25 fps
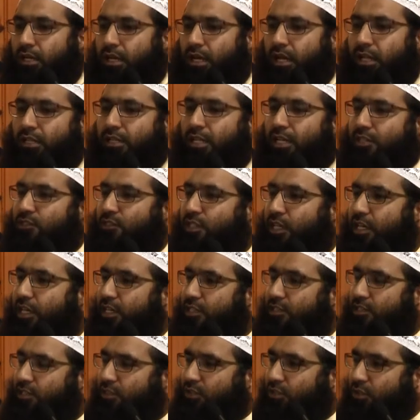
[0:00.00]
Allah
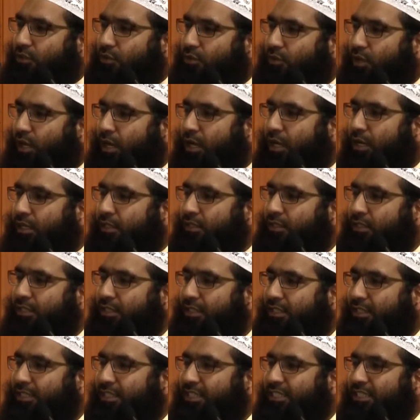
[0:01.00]
says in the Quran,
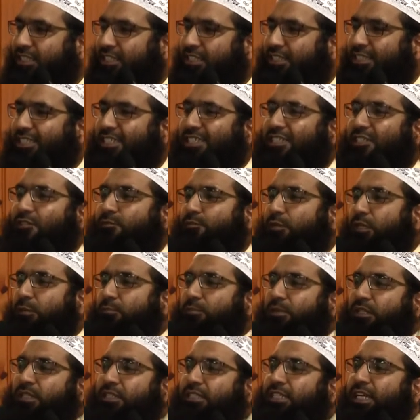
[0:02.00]
these
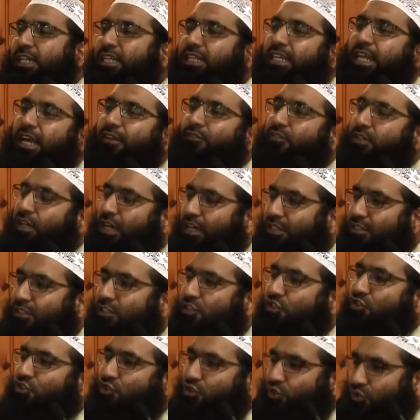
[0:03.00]
people, they never
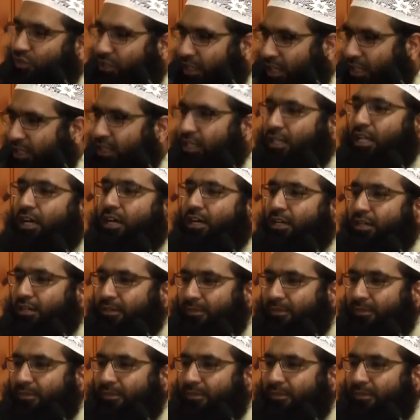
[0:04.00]
understood Allah.